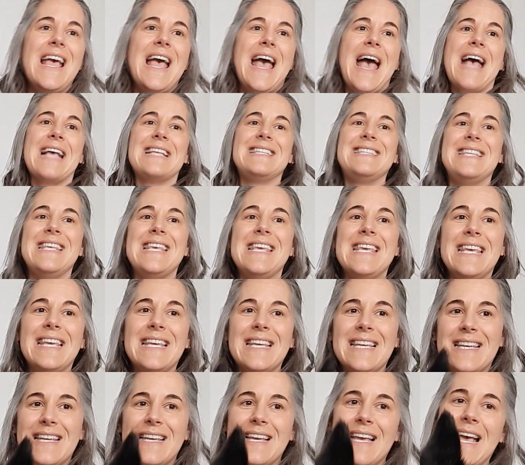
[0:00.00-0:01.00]
I see.
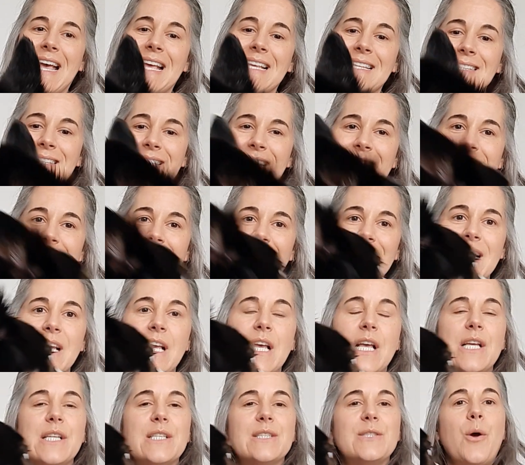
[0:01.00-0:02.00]

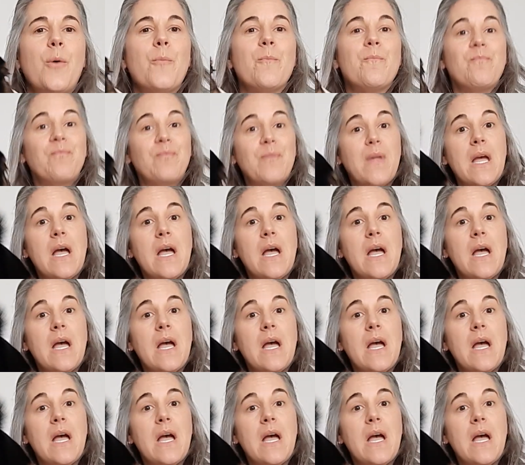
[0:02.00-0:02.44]
So